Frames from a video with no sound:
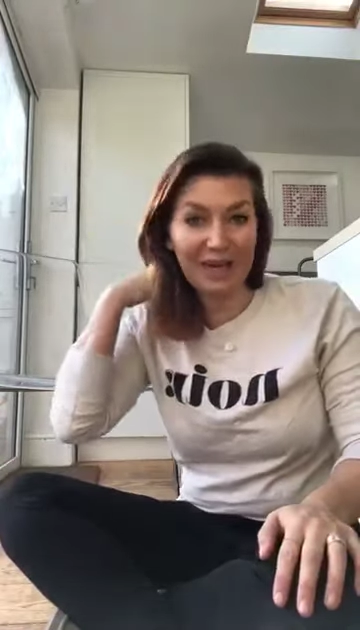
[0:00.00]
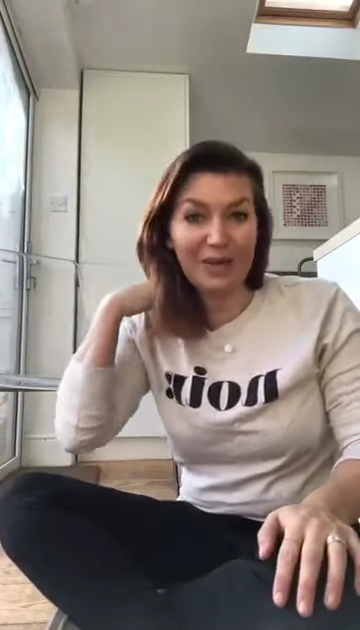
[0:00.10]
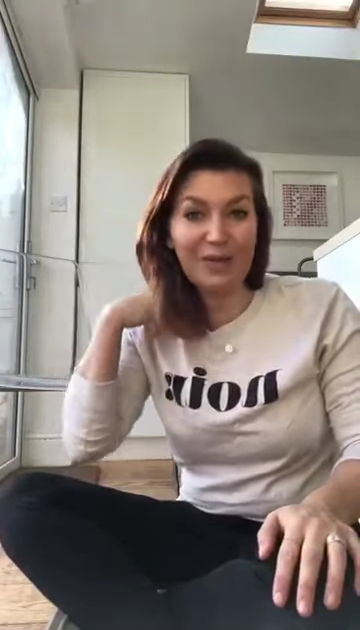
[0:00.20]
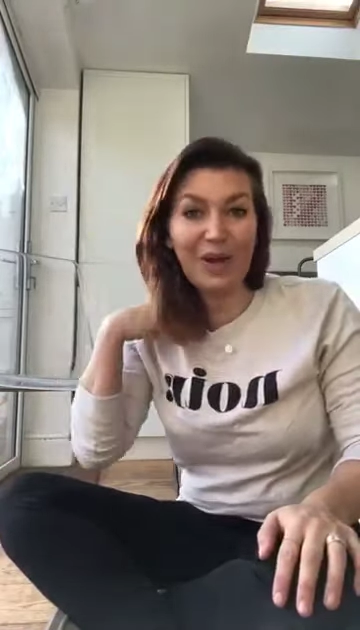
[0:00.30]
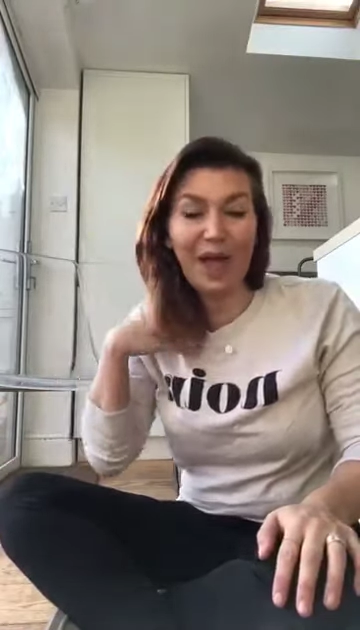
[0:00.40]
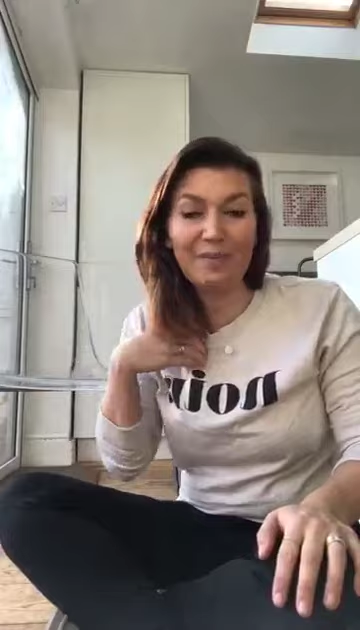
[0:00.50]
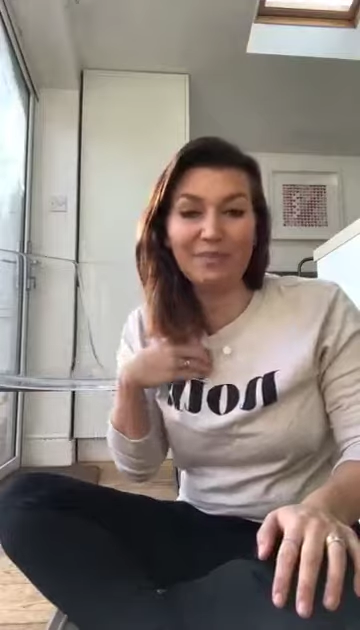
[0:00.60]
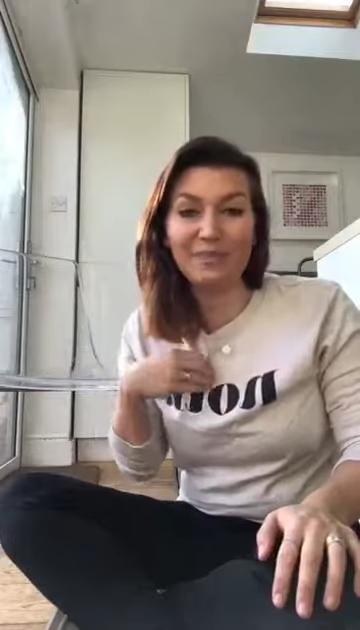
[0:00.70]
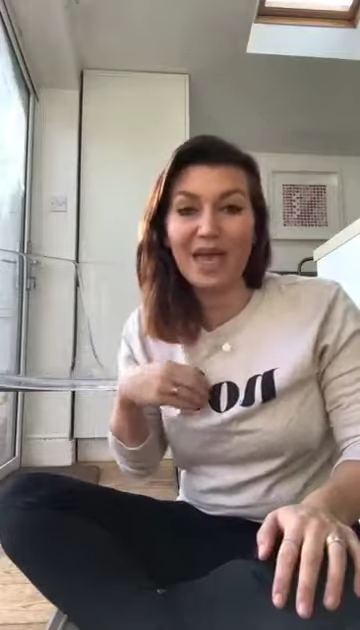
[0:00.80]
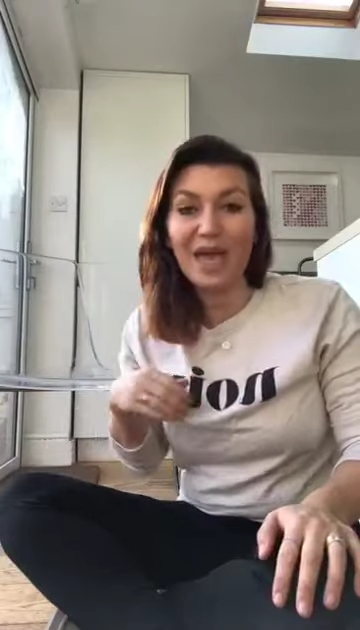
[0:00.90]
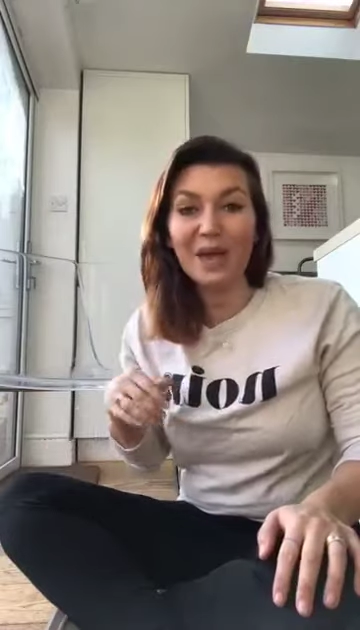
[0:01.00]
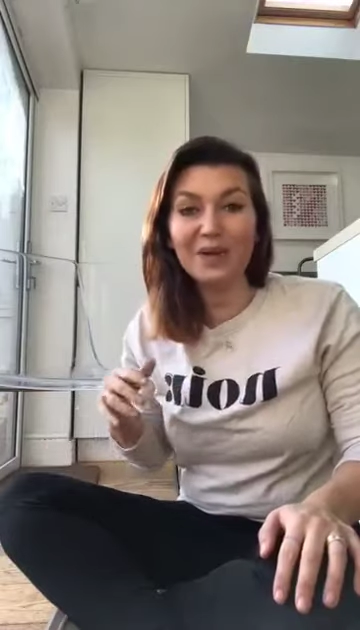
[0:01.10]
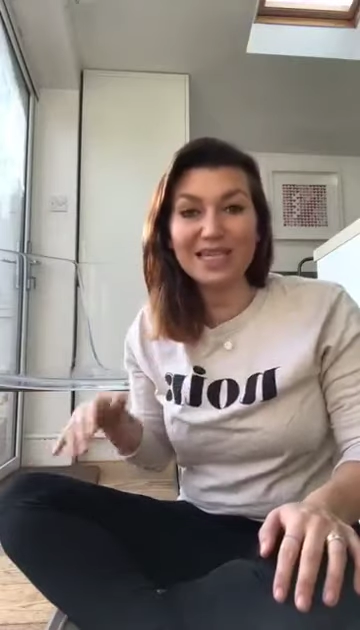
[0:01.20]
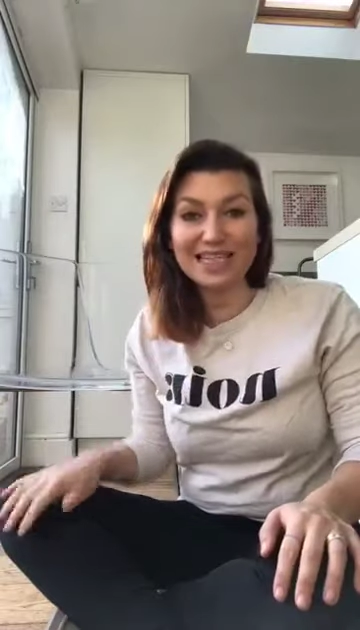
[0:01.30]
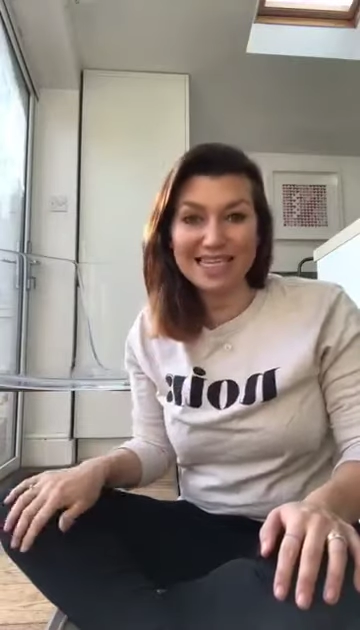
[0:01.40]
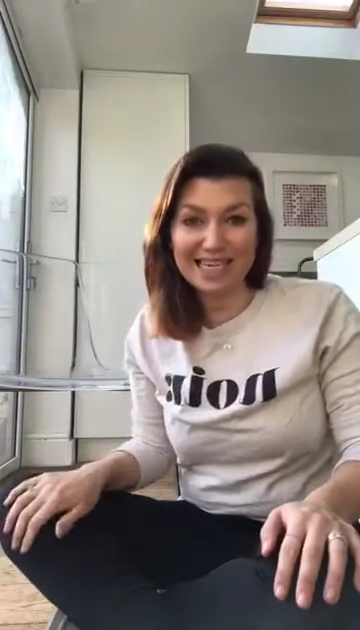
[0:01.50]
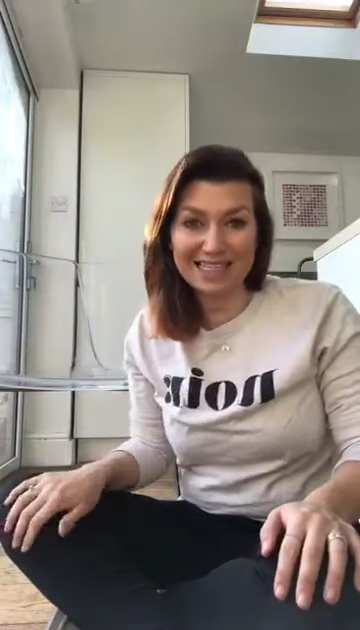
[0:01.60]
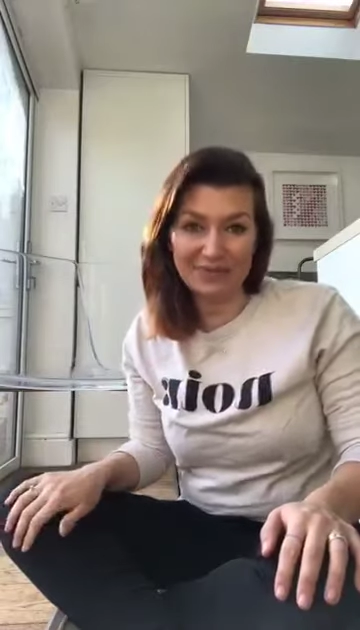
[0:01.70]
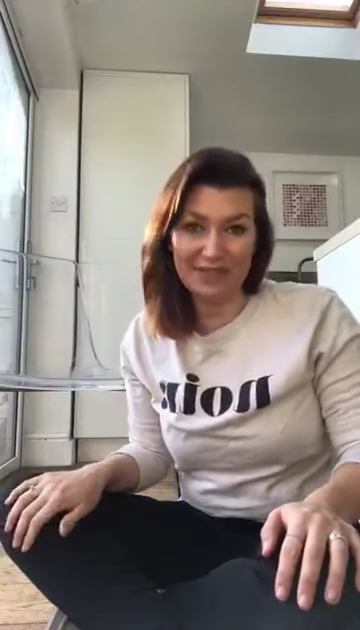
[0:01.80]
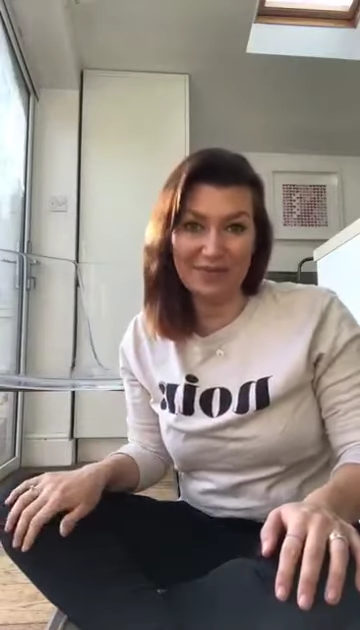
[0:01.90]
who did this
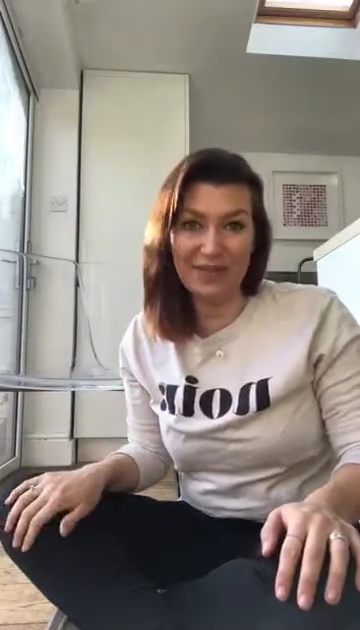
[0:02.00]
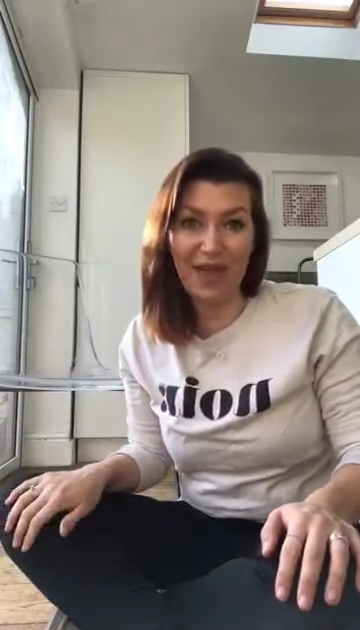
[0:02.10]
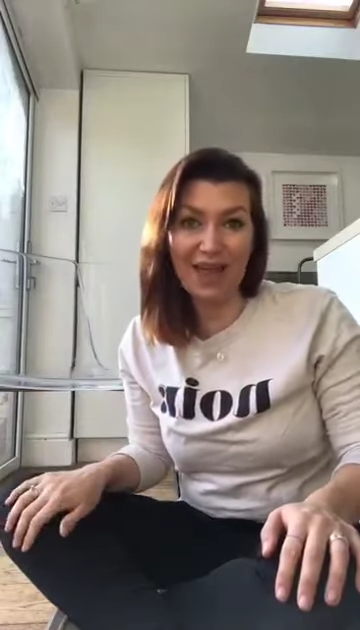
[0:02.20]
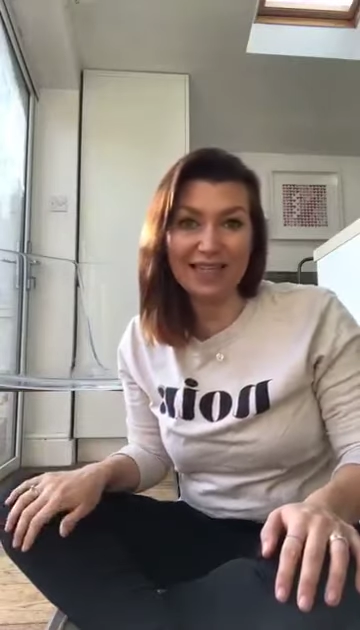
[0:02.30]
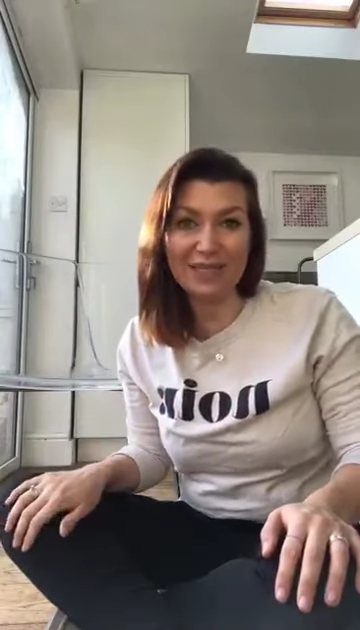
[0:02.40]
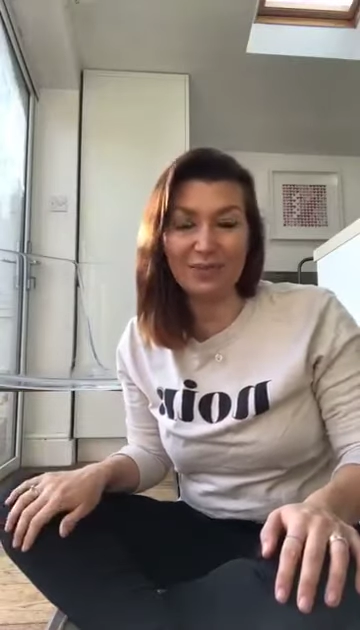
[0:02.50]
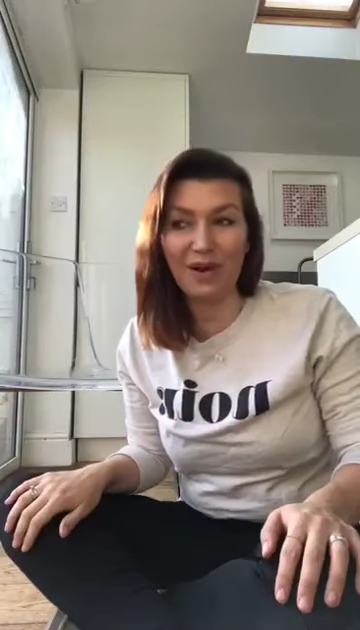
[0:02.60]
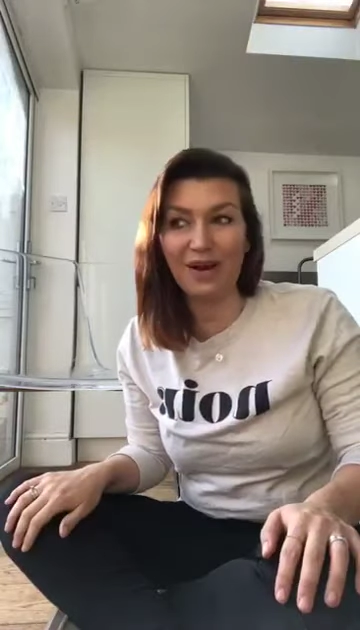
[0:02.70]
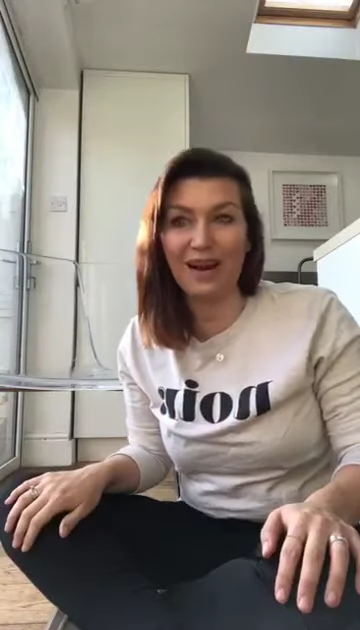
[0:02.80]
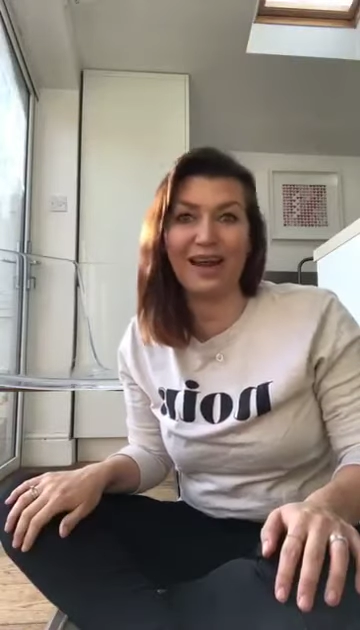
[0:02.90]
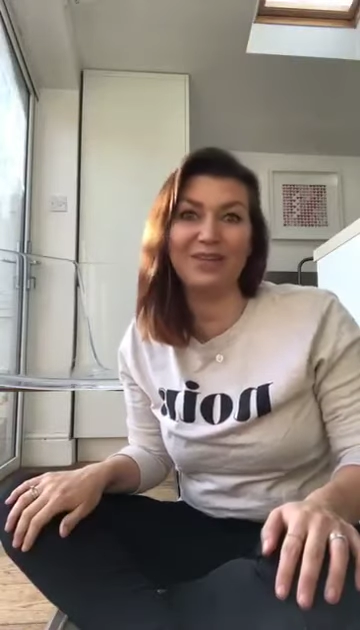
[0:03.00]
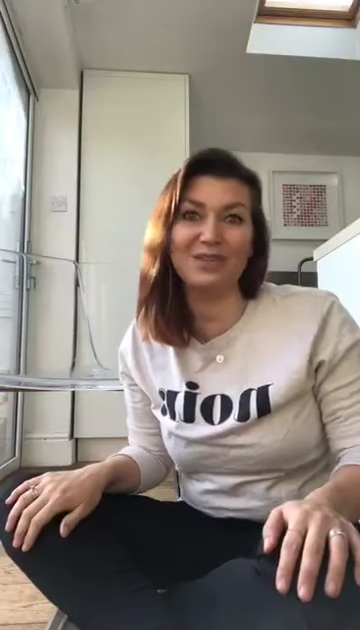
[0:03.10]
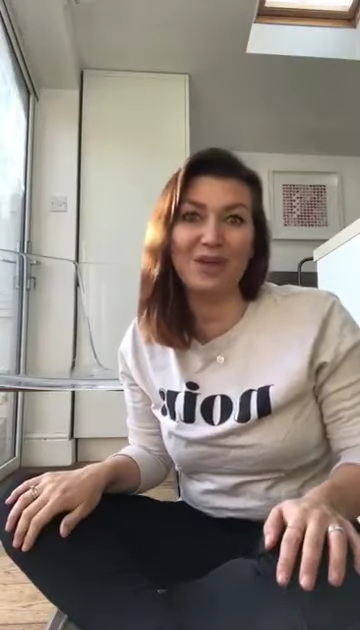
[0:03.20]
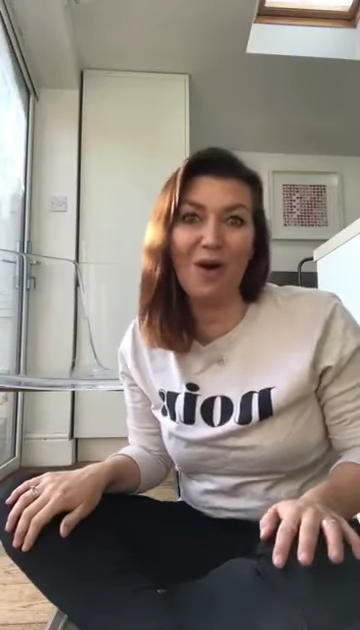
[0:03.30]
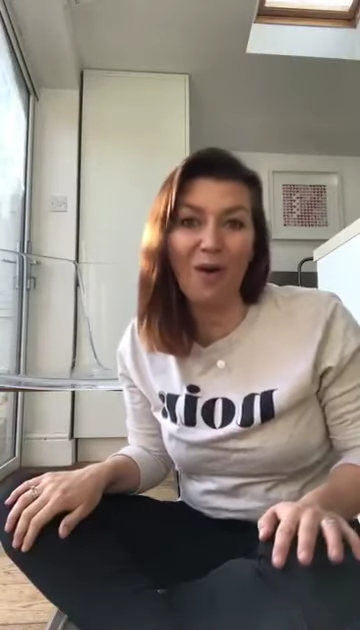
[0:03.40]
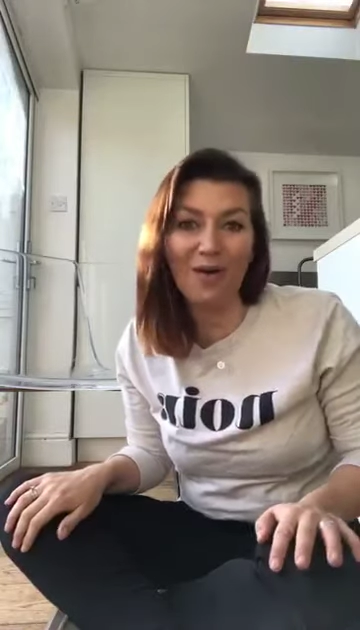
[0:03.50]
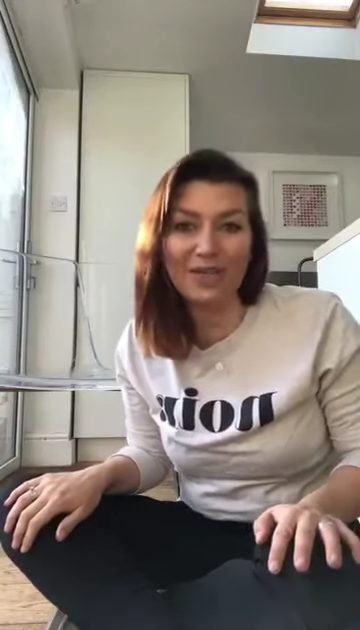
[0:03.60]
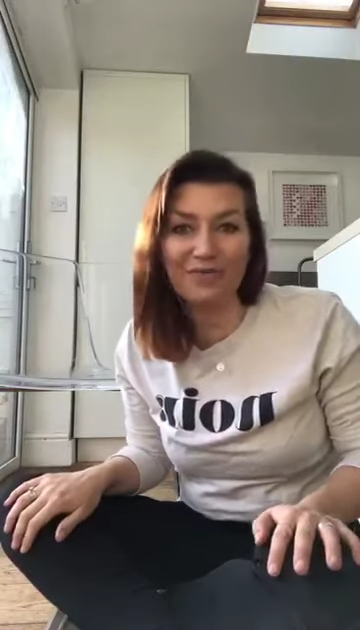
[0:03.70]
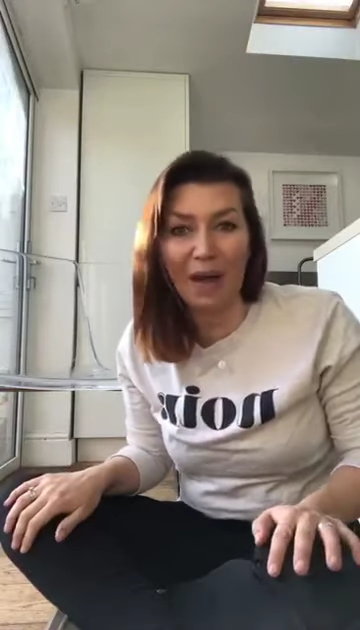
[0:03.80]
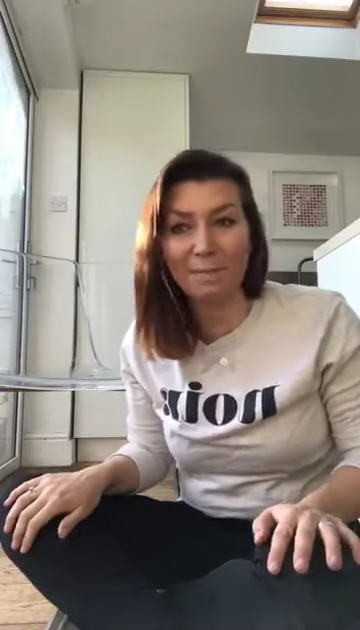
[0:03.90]
activity with her little one. And I just thought, oh,
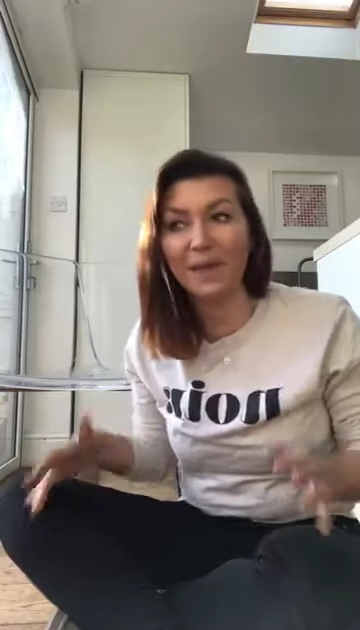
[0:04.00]
it's fab.